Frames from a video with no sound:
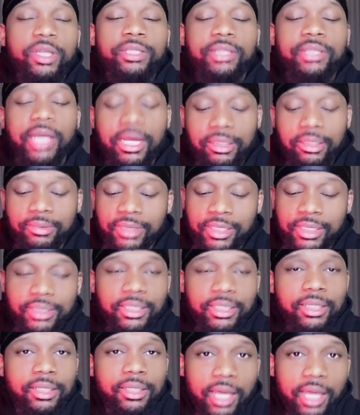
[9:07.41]
9 times out of 10,
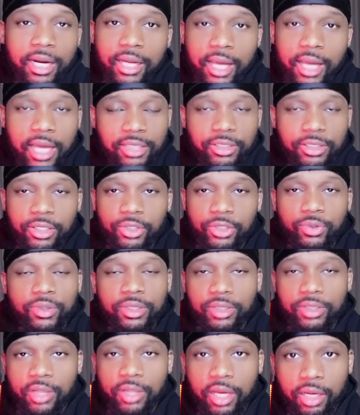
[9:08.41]
a lot of guys in their 20s are
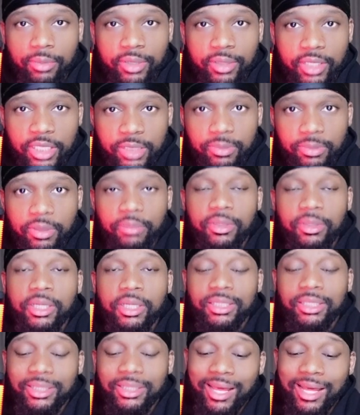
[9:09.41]
not gonna be disciplined, because
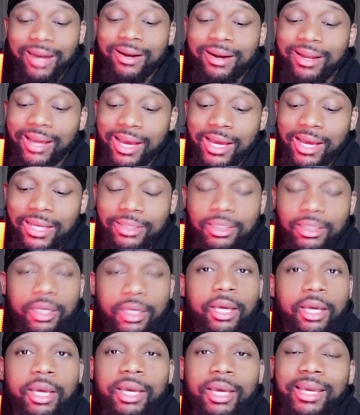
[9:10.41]
a lot of guys
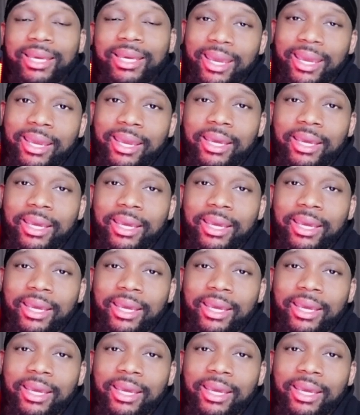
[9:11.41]
can't.